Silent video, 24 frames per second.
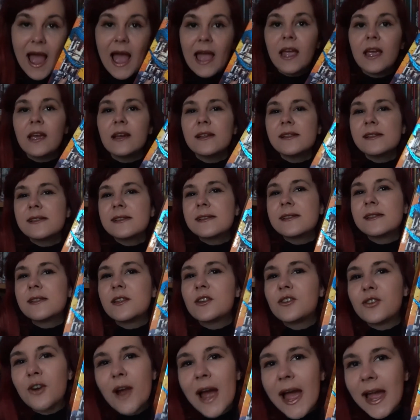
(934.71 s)
I
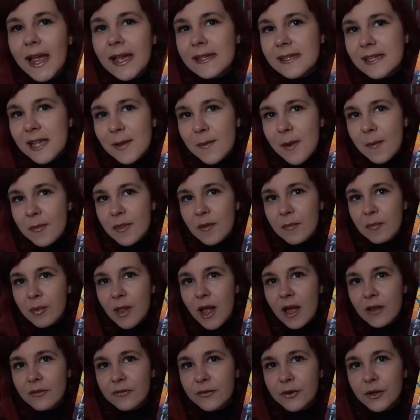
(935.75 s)
could try and sum up the
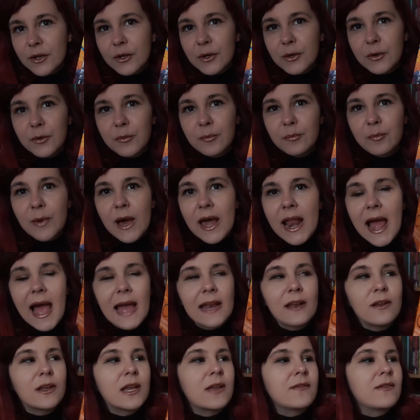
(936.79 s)
plot for you, but
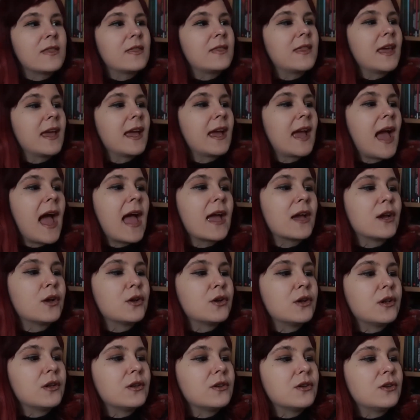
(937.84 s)
I don't even think I
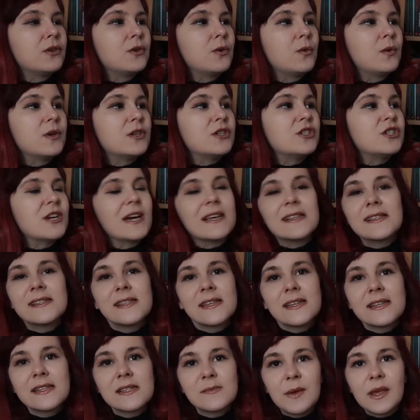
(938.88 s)
could do it
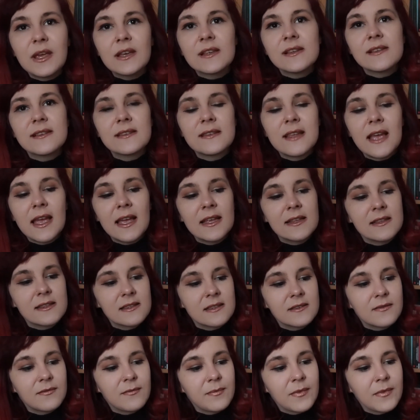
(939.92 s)
justice because it's